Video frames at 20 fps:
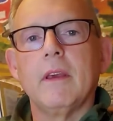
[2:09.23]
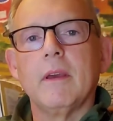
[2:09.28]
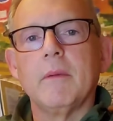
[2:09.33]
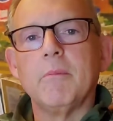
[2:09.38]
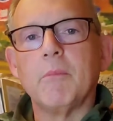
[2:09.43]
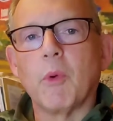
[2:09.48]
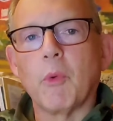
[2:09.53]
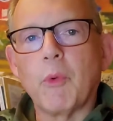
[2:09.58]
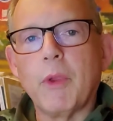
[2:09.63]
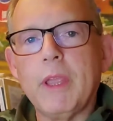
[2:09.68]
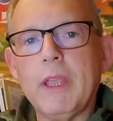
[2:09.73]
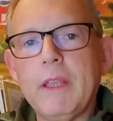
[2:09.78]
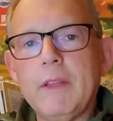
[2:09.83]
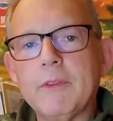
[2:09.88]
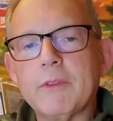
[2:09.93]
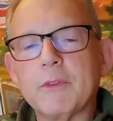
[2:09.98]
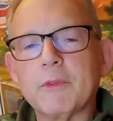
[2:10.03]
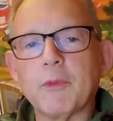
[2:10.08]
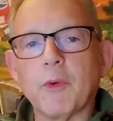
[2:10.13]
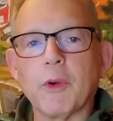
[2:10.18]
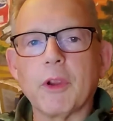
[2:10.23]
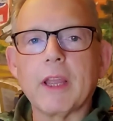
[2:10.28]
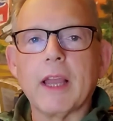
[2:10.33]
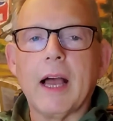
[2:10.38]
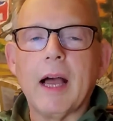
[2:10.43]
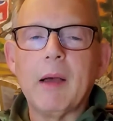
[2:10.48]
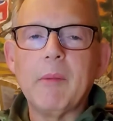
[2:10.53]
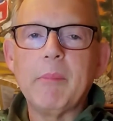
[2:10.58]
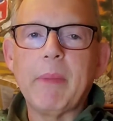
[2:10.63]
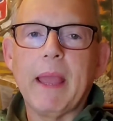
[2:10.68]
Marines for
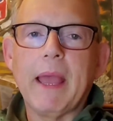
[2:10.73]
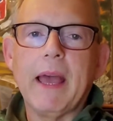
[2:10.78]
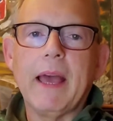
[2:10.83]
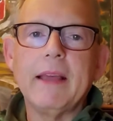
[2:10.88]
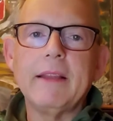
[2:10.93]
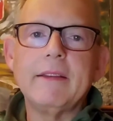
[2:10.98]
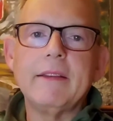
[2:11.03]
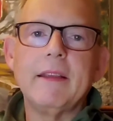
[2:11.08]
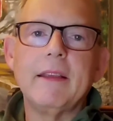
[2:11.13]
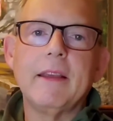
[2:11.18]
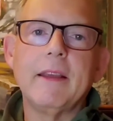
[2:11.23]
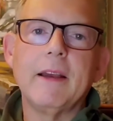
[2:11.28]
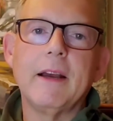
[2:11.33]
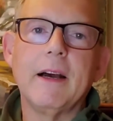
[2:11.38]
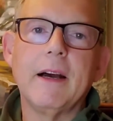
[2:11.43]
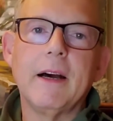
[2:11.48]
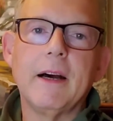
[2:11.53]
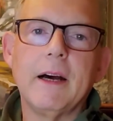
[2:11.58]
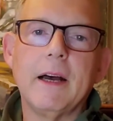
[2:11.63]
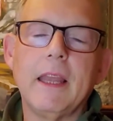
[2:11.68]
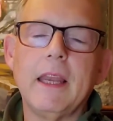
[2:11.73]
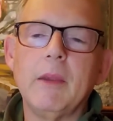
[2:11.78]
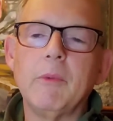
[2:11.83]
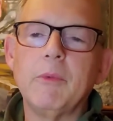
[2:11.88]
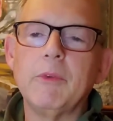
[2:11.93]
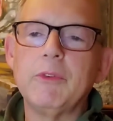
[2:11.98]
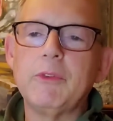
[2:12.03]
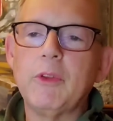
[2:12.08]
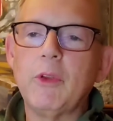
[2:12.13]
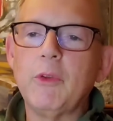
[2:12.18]
combat, and it
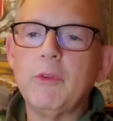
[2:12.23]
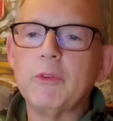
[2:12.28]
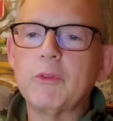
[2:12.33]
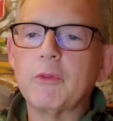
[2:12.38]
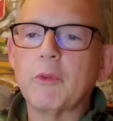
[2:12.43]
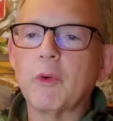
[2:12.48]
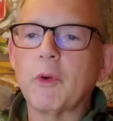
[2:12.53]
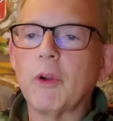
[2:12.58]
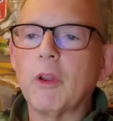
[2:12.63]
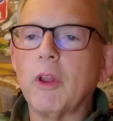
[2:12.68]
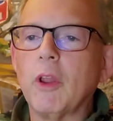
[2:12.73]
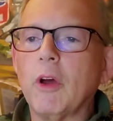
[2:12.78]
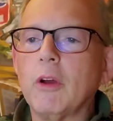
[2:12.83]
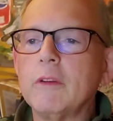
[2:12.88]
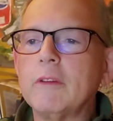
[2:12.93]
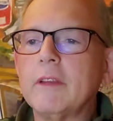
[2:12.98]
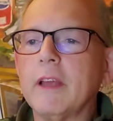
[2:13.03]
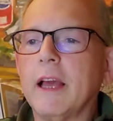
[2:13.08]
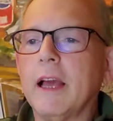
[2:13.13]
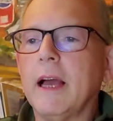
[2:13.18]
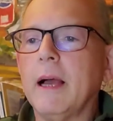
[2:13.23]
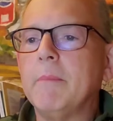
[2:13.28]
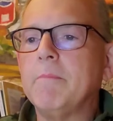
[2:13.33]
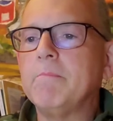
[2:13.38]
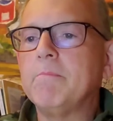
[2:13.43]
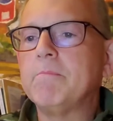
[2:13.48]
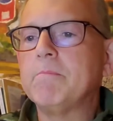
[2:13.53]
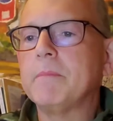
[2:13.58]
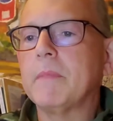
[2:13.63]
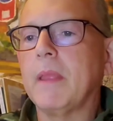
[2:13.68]
was used for a long
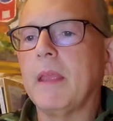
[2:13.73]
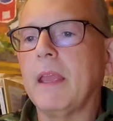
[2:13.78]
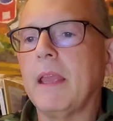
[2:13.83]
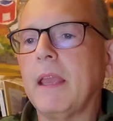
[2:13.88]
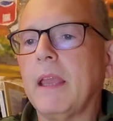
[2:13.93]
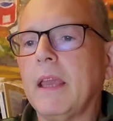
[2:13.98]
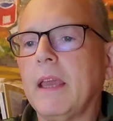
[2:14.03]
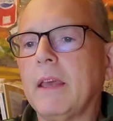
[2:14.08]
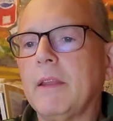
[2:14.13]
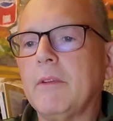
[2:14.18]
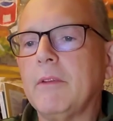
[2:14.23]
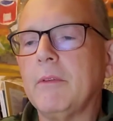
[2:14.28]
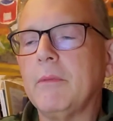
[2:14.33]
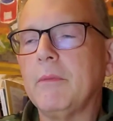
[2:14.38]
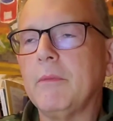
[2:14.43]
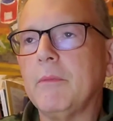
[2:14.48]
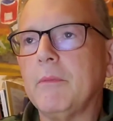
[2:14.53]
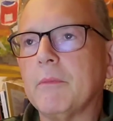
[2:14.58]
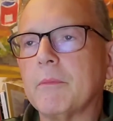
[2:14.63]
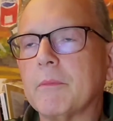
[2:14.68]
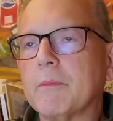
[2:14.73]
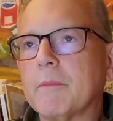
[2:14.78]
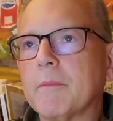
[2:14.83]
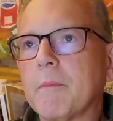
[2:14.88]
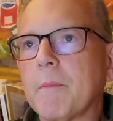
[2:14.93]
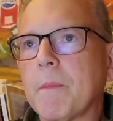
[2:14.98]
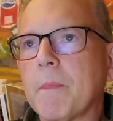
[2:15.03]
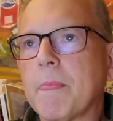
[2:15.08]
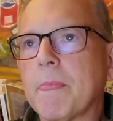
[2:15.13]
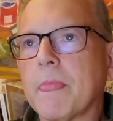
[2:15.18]
time. And
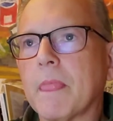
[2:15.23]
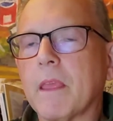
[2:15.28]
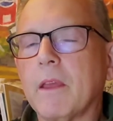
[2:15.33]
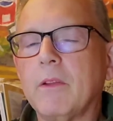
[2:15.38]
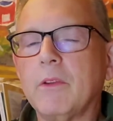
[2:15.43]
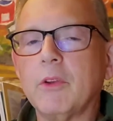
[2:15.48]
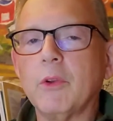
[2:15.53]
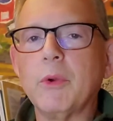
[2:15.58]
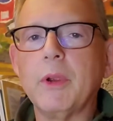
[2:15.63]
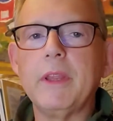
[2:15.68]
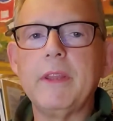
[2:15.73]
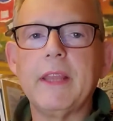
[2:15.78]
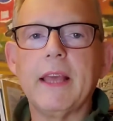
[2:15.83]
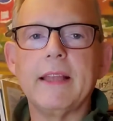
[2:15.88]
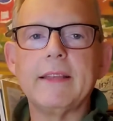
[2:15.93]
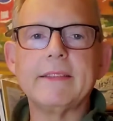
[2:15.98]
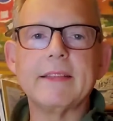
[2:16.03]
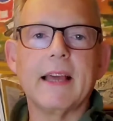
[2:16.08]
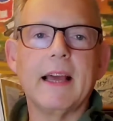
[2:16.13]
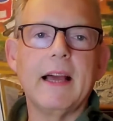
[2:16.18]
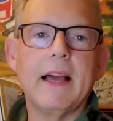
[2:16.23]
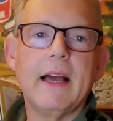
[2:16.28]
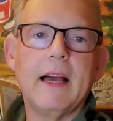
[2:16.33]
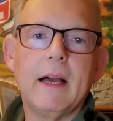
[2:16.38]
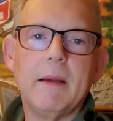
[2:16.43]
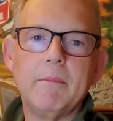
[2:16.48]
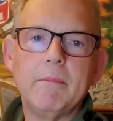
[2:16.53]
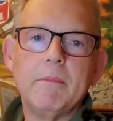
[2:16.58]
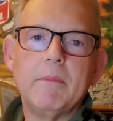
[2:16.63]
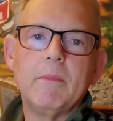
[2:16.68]
during that
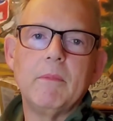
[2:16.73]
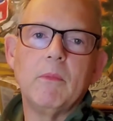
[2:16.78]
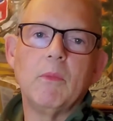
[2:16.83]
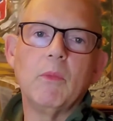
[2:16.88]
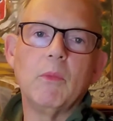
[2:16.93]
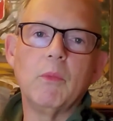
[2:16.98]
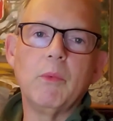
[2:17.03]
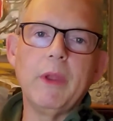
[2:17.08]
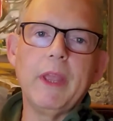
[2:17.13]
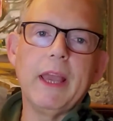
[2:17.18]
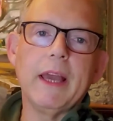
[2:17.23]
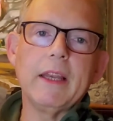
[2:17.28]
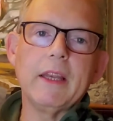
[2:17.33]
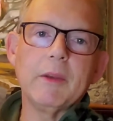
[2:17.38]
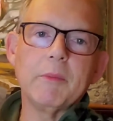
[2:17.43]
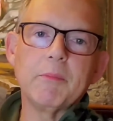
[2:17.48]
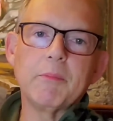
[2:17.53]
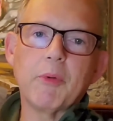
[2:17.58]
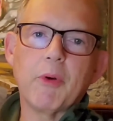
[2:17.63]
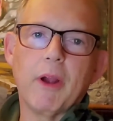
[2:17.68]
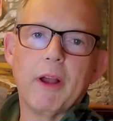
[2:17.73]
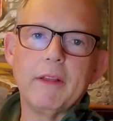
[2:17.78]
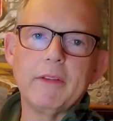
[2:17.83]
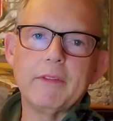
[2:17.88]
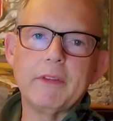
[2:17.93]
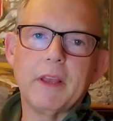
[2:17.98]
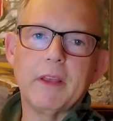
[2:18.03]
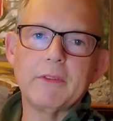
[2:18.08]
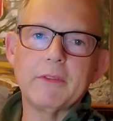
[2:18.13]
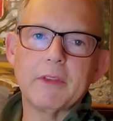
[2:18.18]
time, we had to
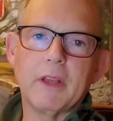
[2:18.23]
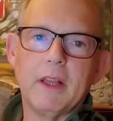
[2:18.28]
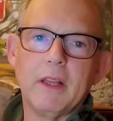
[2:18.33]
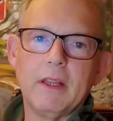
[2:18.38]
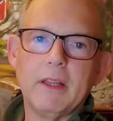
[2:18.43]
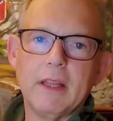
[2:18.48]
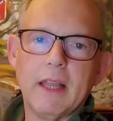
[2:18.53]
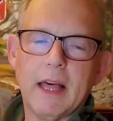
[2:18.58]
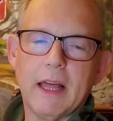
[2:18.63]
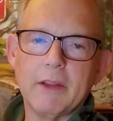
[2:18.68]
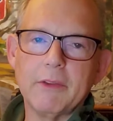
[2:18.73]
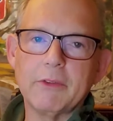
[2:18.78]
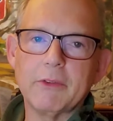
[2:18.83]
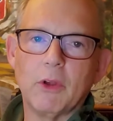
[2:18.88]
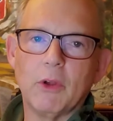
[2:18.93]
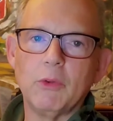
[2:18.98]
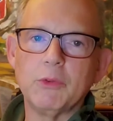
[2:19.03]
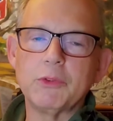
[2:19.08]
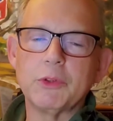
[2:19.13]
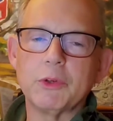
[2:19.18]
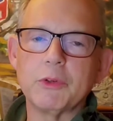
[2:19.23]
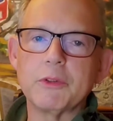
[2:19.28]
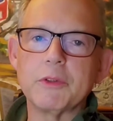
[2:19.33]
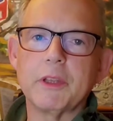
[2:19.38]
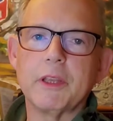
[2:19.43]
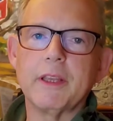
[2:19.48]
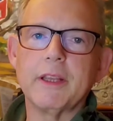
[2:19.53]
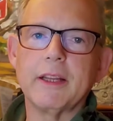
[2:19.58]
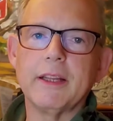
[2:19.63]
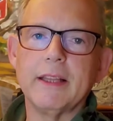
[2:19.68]
process a lot of soldiers
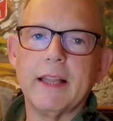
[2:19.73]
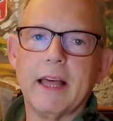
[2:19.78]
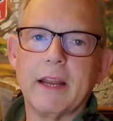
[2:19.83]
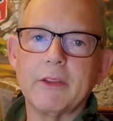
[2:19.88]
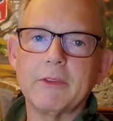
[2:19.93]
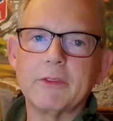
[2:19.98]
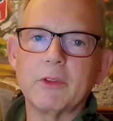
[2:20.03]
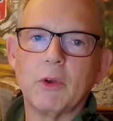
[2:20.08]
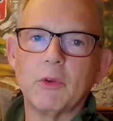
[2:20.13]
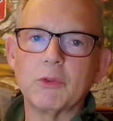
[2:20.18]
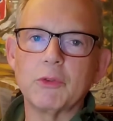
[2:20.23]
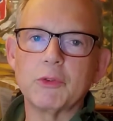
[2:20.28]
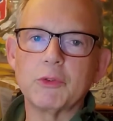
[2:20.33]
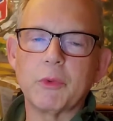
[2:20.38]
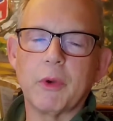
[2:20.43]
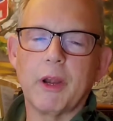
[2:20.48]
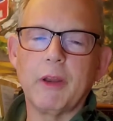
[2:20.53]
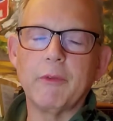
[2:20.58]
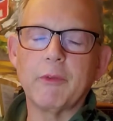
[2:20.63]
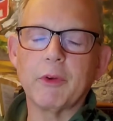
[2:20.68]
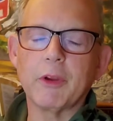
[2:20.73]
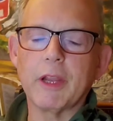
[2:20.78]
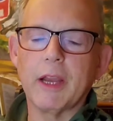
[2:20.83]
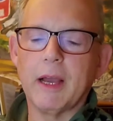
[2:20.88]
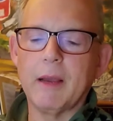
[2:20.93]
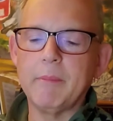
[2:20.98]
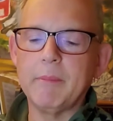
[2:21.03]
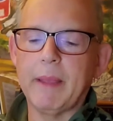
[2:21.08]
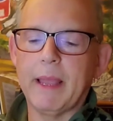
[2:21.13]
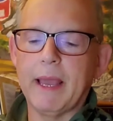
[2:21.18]
and get a lot of soldiers ready for
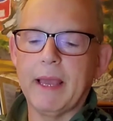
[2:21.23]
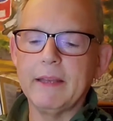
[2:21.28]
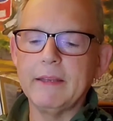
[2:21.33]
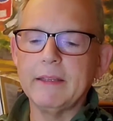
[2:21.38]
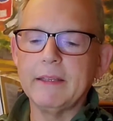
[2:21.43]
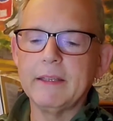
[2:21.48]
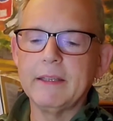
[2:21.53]
combat.